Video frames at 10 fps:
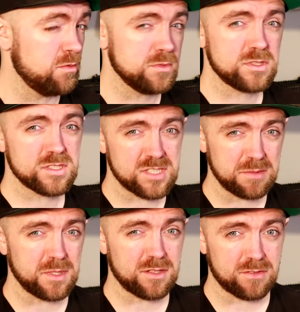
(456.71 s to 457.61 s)
almost the
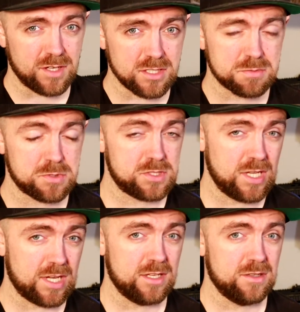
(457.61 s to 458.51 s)
same amount of rounds per
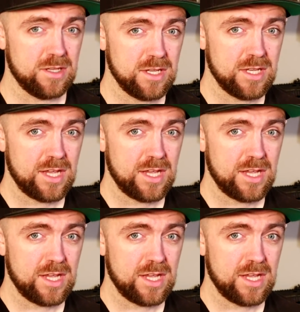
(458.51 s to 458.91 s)
second